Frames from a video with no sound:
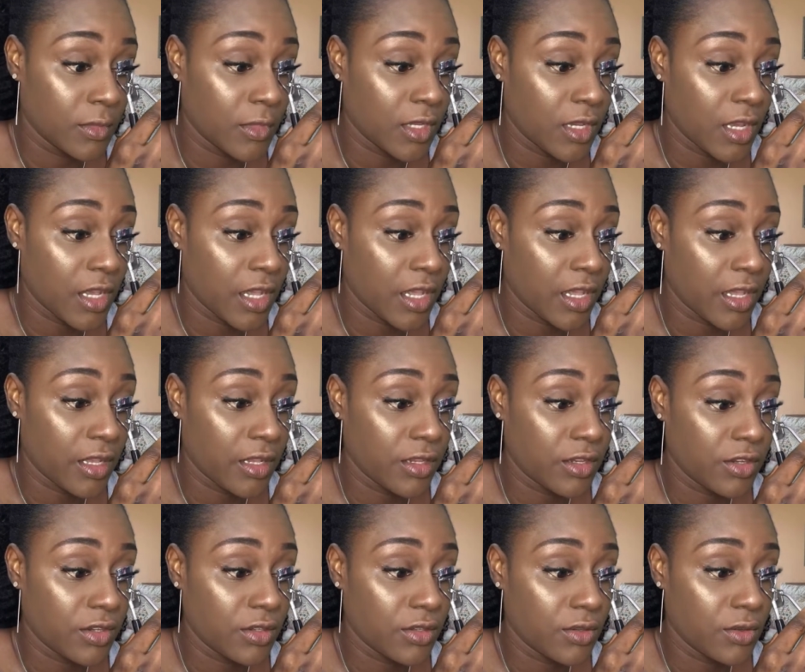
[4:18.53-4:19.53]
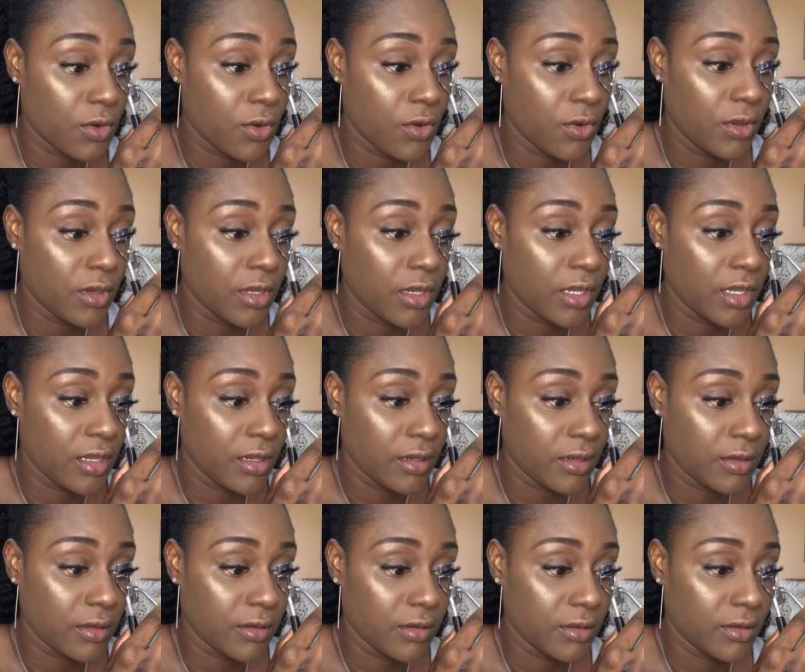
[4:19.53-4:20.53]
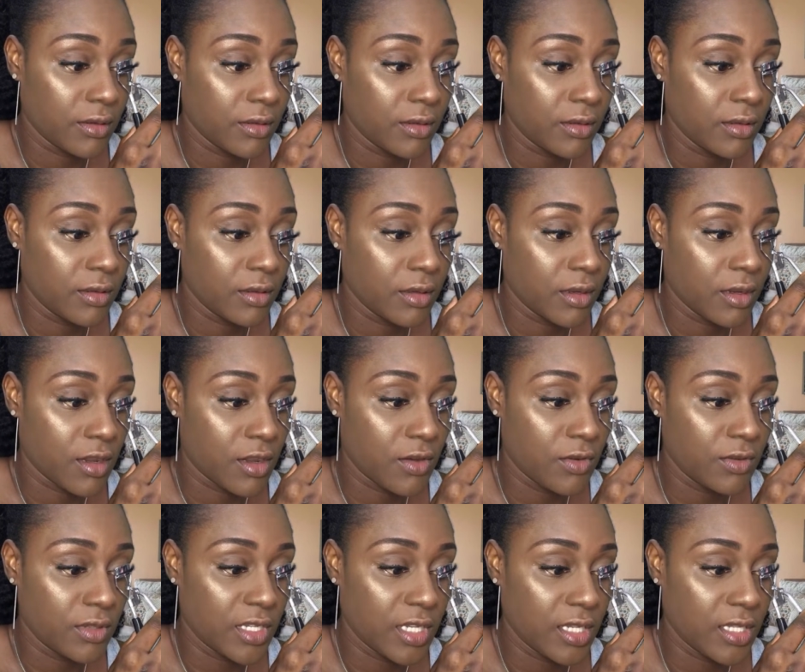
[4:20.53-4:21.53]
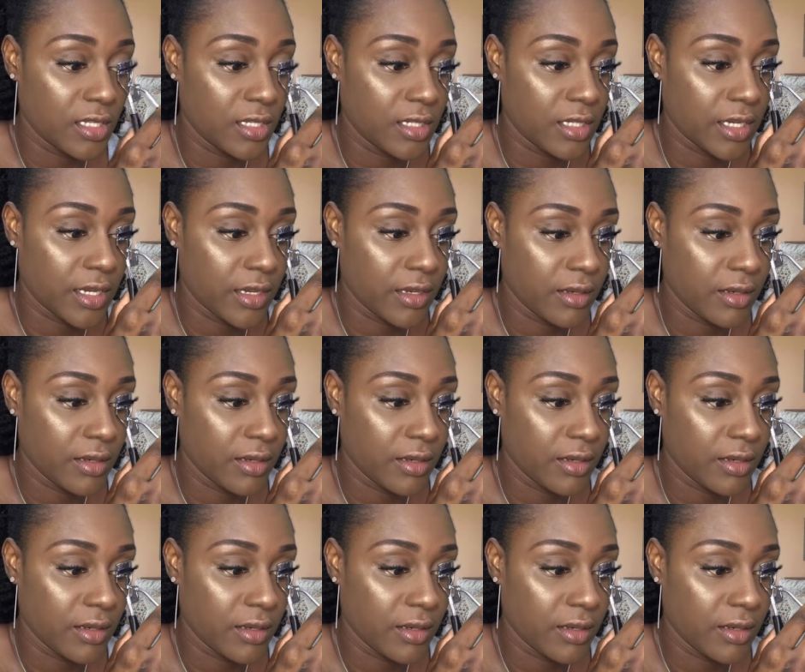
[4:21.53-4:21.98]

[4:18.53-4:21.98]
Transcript: and just holding it, counting to 10.